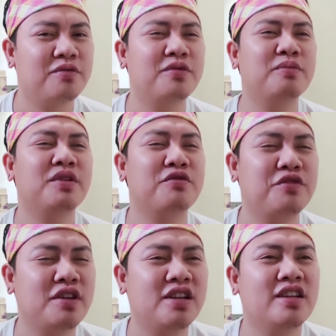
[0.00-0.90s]
from the
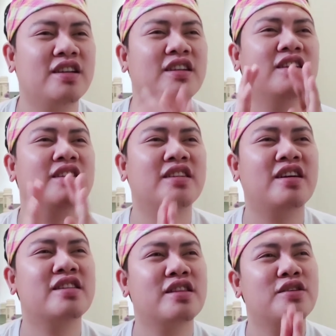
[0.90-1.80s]
feeling
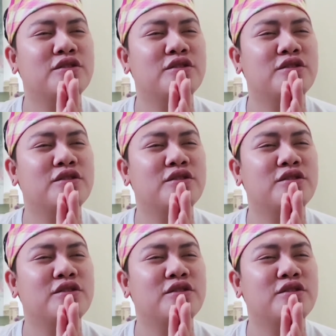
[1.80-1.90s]
that